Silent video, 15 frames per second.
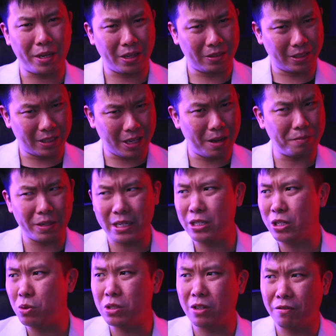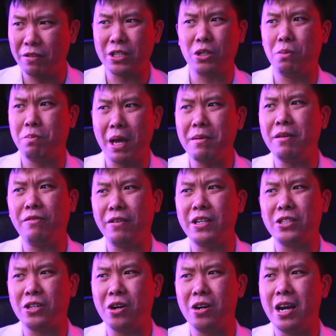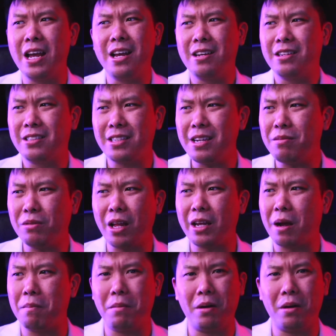heel in the company to his eventual babyface turn seemed like a